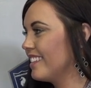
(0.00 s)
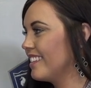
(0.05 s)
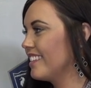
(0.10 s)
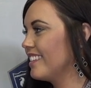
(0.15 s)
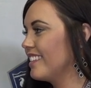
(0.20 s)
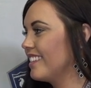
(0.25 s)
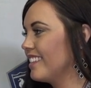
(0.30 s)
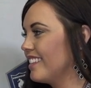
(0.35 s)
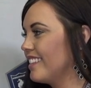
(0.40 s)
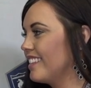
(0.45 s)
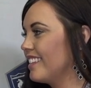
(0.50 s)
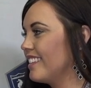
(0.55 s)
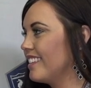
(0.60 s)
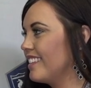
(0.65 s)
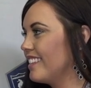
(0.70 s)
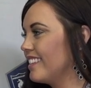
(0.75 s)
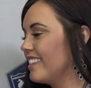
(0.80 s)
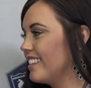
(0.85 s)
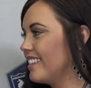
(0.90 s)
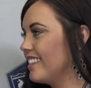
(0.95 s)

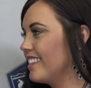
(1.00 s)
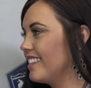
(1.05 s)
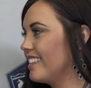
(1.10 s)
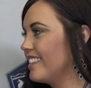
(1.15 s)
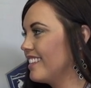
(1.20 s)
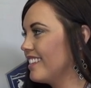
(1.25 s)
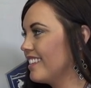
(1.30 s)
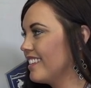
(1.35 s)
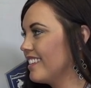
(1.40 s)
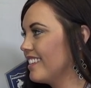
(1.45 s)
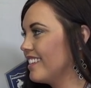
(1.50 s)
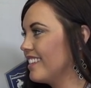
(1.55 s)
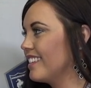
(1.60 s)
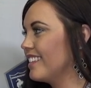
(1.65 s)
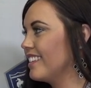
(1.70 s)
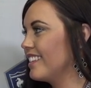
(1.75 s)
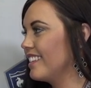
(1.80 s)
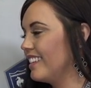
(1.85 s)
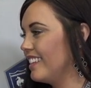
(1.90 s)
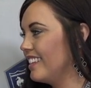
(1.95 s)

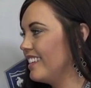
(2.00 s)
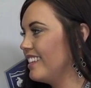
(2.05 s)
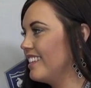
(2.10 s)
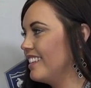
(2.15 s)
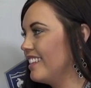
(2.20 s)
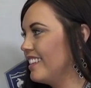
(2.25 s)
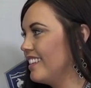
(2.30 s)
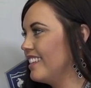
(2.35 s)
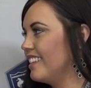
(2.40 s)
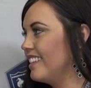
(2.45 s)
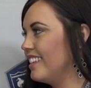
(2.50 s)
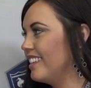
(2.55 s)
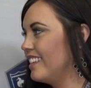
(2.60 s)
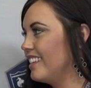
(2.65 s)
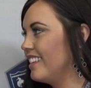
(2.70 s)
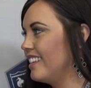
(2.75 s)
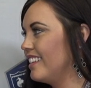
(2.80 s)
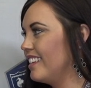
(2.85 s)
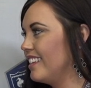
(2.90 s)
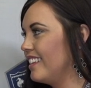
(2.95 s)

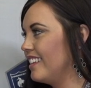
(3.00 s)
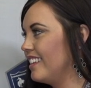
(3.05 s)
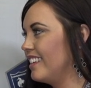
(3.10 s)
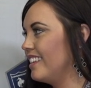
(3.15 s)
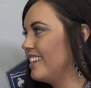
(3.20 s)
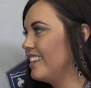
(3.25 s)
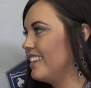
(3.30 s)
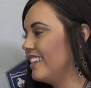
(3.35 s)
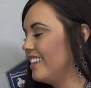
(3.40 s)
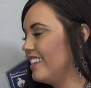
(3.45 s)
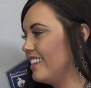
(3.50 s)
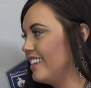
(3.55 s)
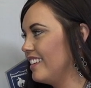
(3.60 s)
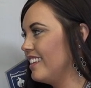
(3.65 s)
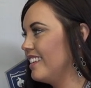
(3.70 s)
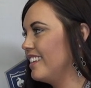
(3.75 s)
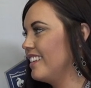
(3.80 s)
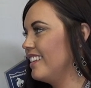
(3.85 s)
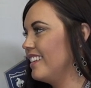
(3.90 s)
(not speaking)